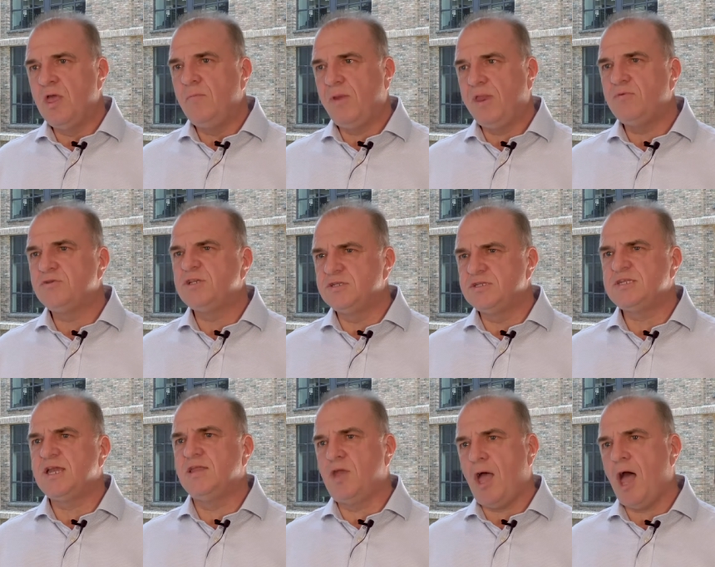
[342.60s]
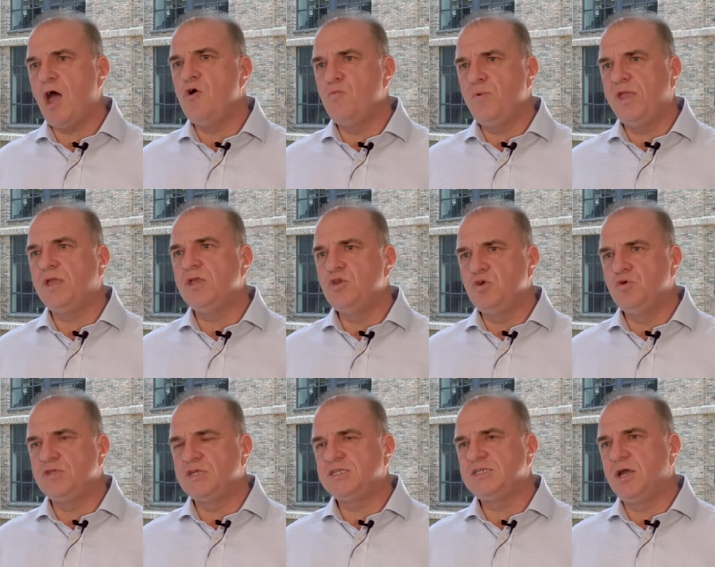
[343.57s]
being able to understand how we can
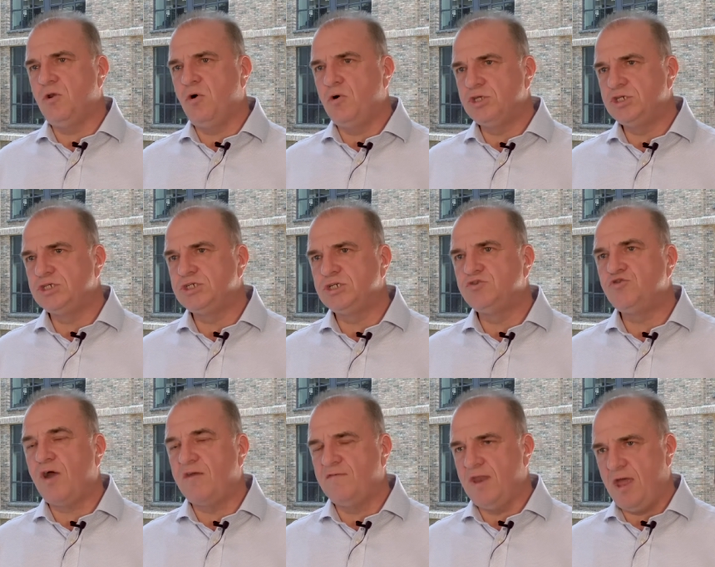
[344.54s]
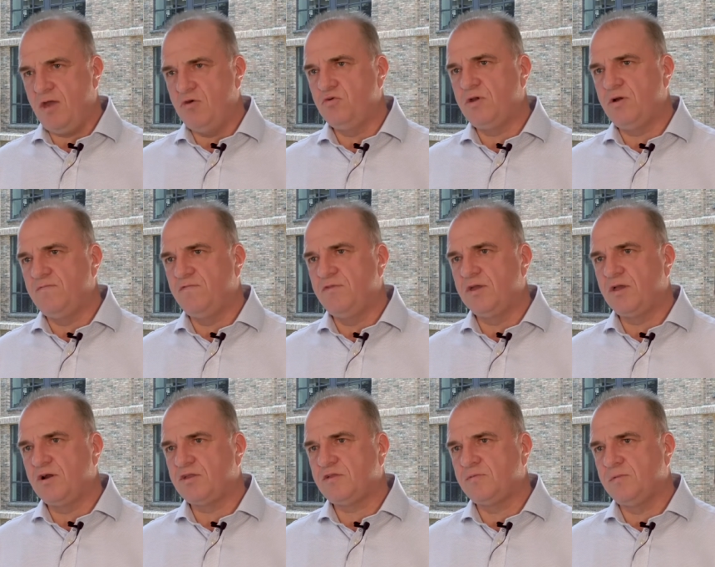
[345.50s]
use the technology to drive an outcome for the
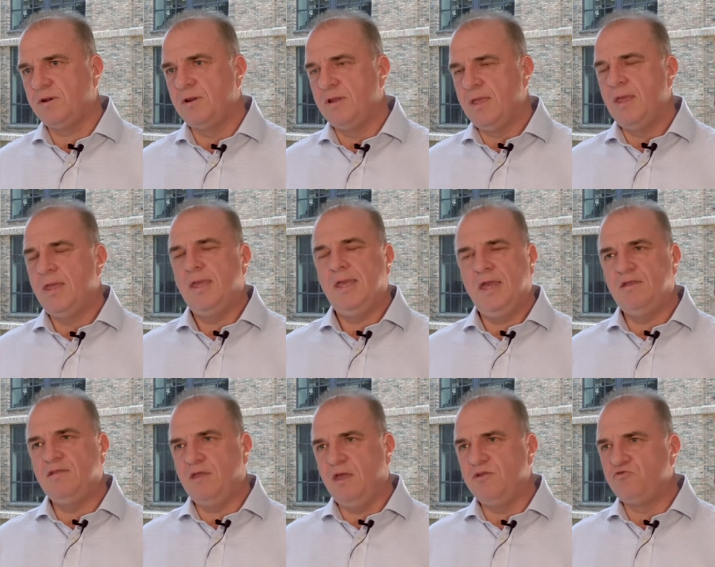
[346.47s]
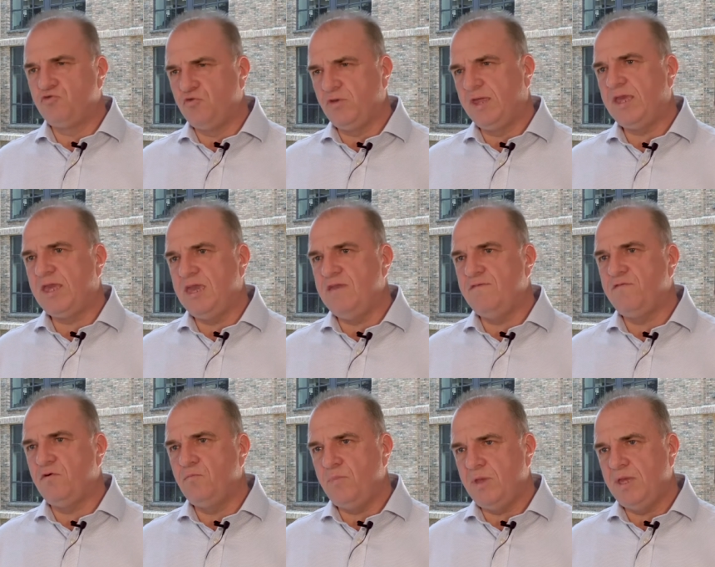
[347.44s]
customer is really key
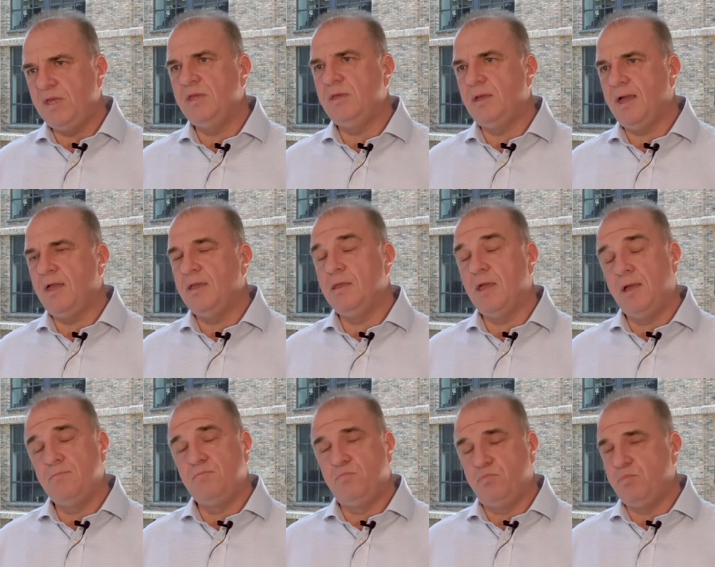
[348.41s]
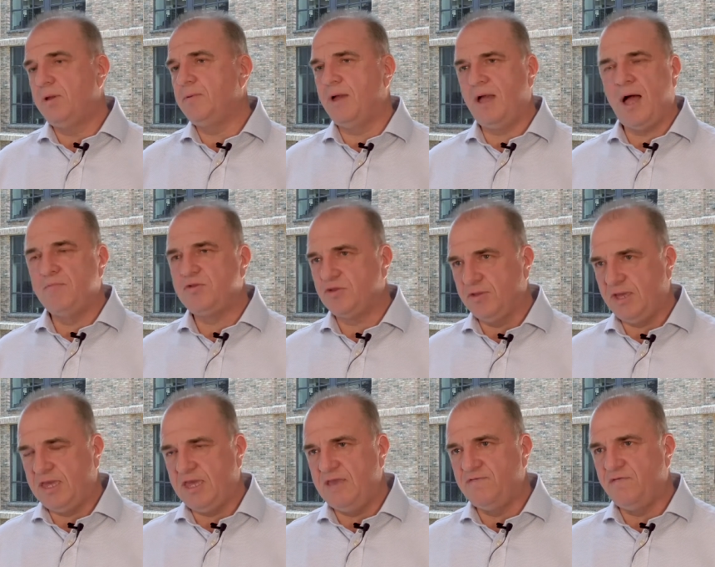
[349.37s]
for me and
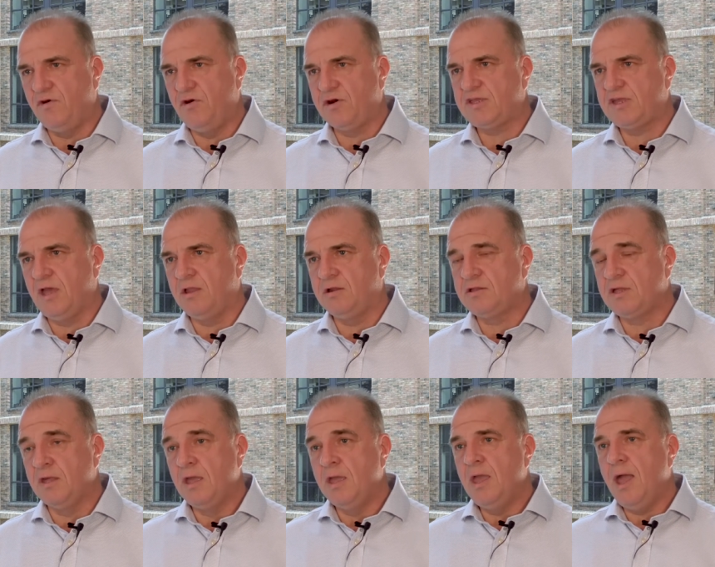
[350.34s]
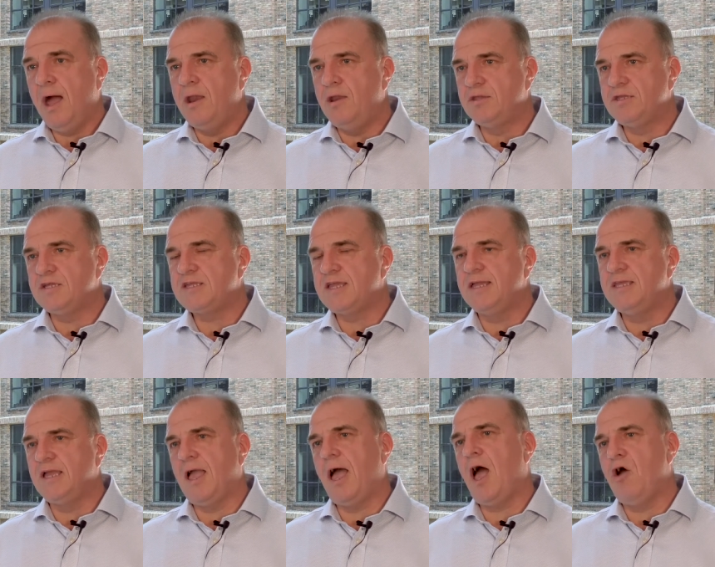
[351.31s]
absolutely key for our sellers. And
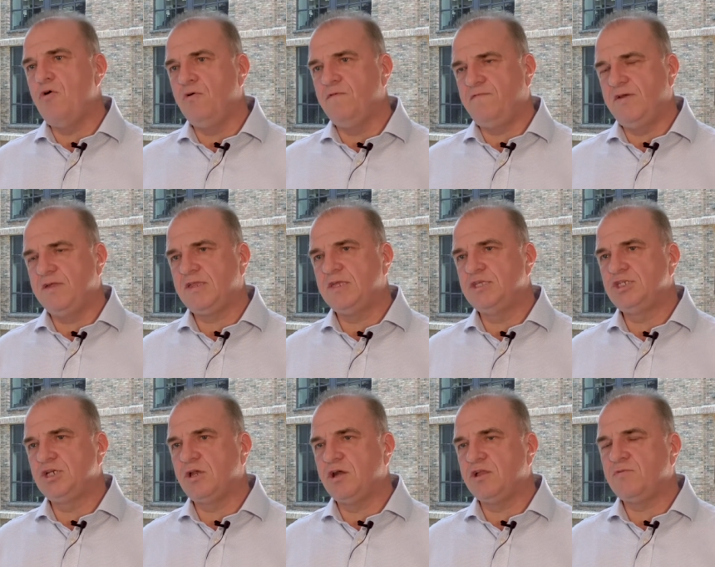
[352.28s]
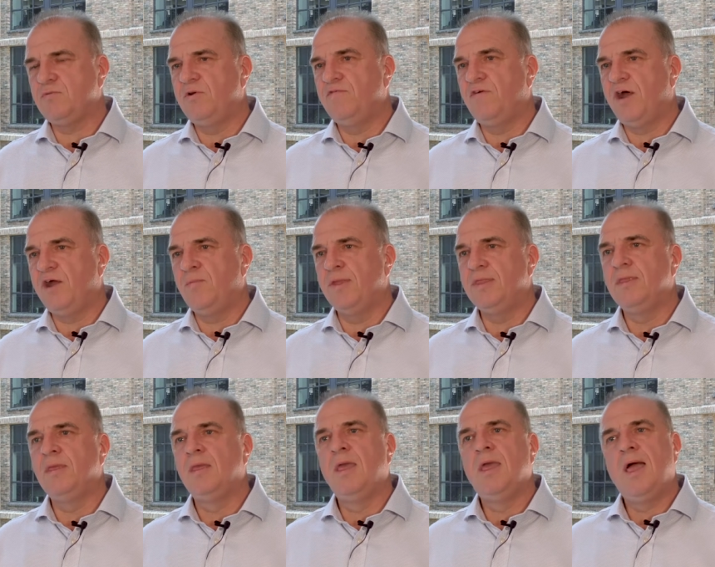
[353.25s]
understanding how it fits into a customer environment
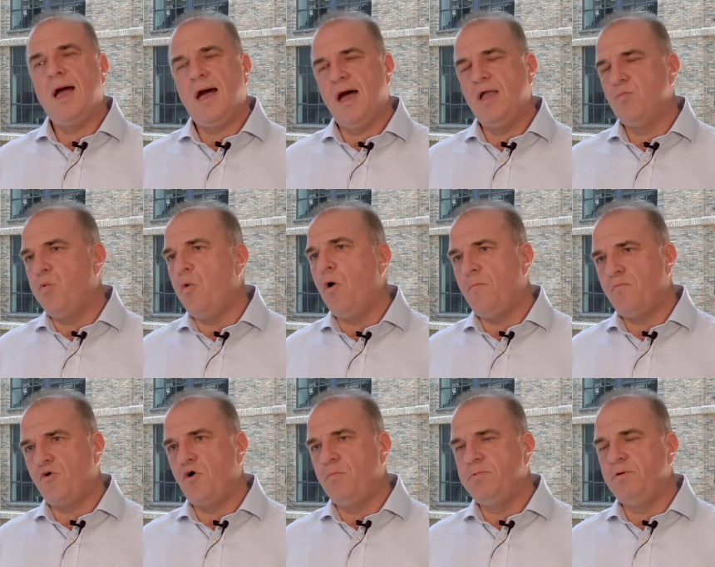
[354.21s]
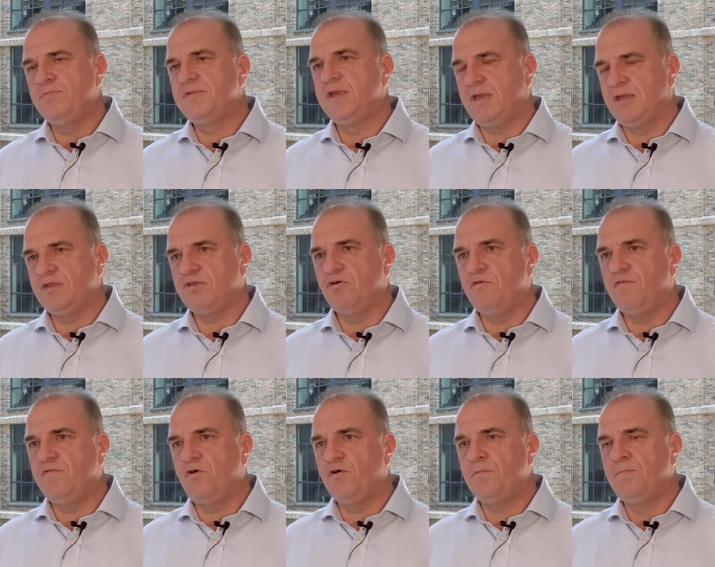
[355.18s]
and what problems it can solve
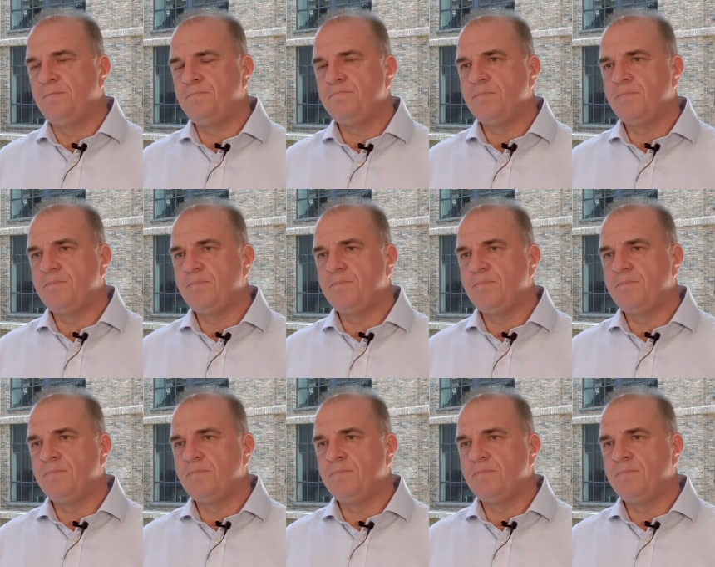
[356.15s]
for them.